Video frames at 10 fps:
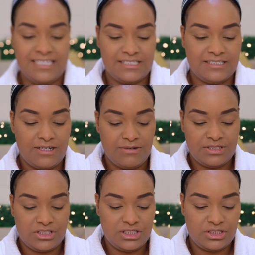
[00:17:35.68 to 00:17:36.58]
So
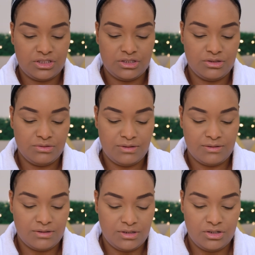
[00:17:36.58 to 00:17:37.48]
it's just to
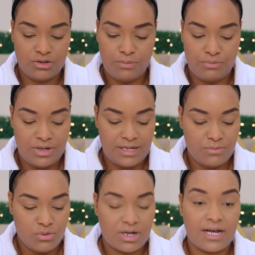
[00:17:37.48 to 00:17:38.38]
bring more